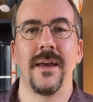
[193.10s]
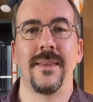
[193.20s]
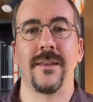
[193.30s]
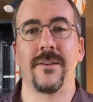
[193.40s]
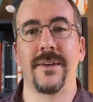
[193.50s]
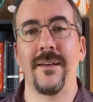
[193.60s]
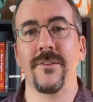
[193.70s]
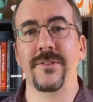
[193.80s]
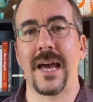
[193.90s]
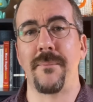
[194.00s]
Now, the
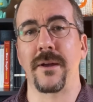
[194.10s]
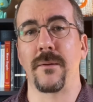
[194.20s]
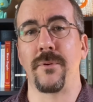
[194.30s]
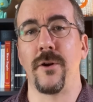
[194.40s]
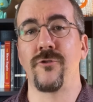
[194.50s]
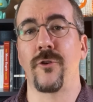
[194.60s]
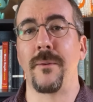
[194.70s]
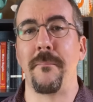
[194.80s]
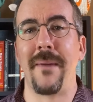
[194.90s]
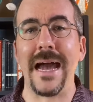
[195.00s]
telescopic approach, or
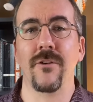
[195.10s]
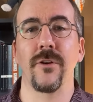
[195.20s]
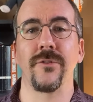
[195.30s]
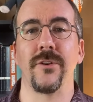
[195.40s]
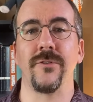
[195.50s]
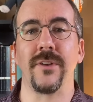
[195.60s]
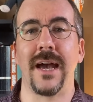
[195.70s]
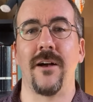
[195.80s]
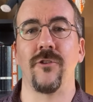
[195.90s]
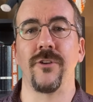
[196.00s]

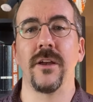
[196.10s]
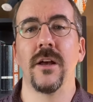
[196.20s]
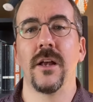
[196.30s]
macrosociology,